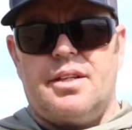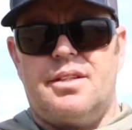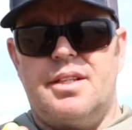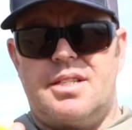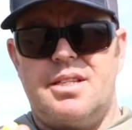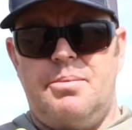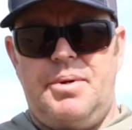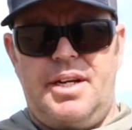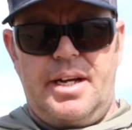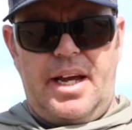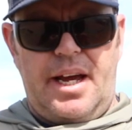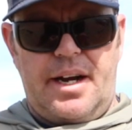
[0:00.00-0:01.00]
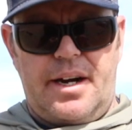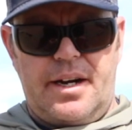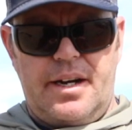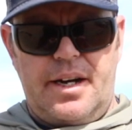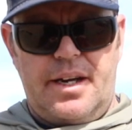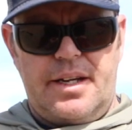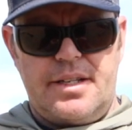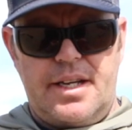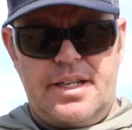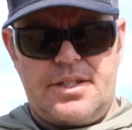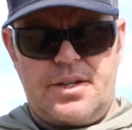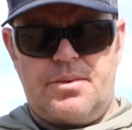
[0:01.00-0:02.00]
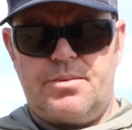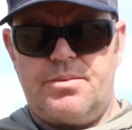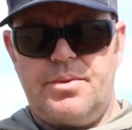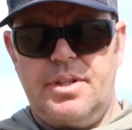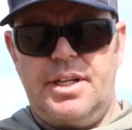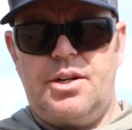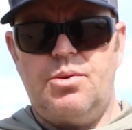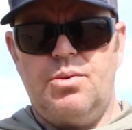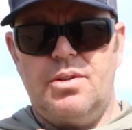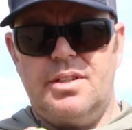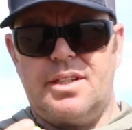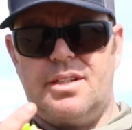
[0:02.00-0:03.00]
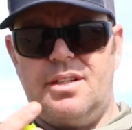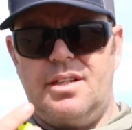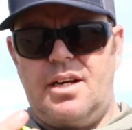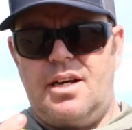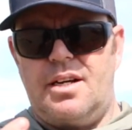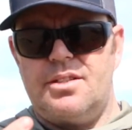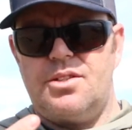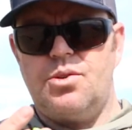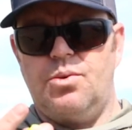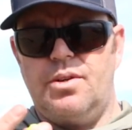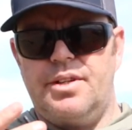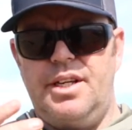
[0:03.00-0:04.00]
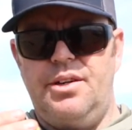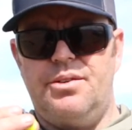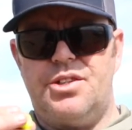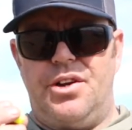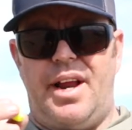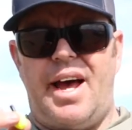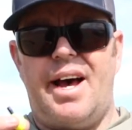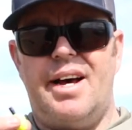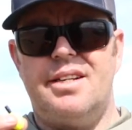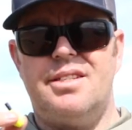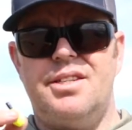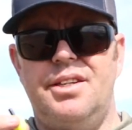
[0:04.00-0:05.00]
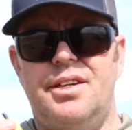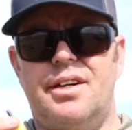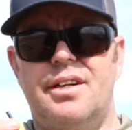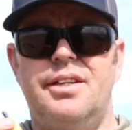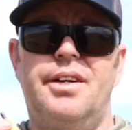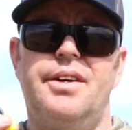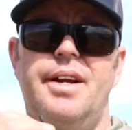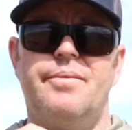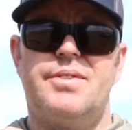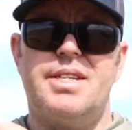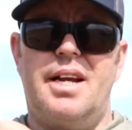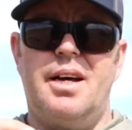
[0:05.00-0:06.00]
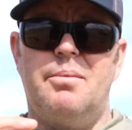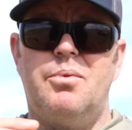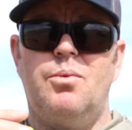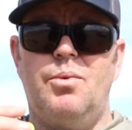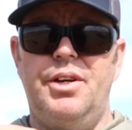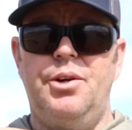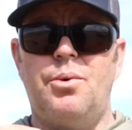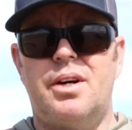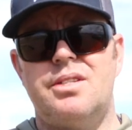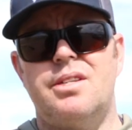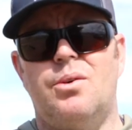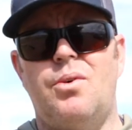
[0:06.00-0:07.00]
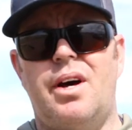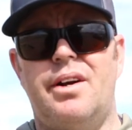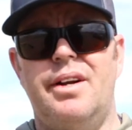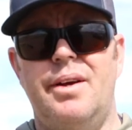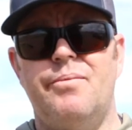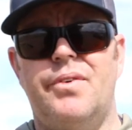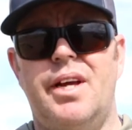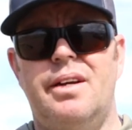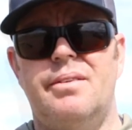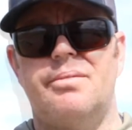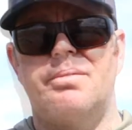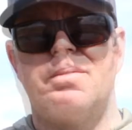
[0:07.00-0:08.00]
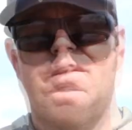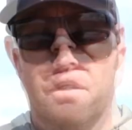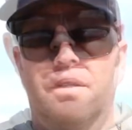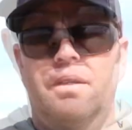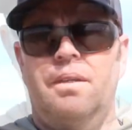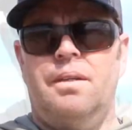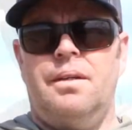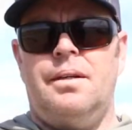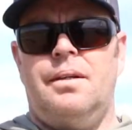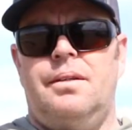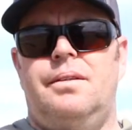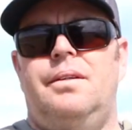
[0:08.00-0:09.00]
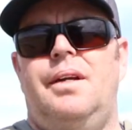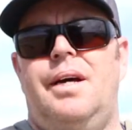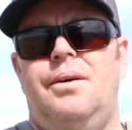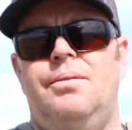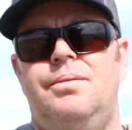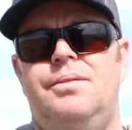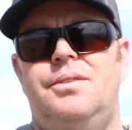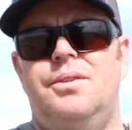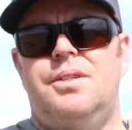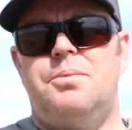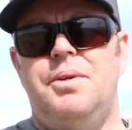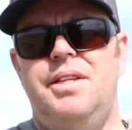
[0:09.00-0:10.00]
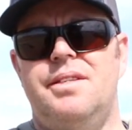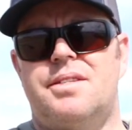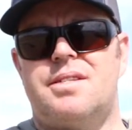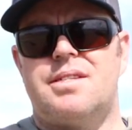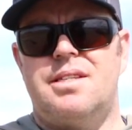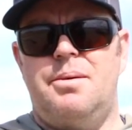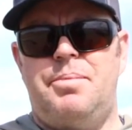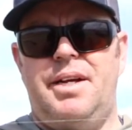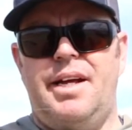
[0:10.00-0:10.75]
the slip indicator is a really cool little tool that you should add to your nymph setup when you are still water nymphing. Now, to explain this slip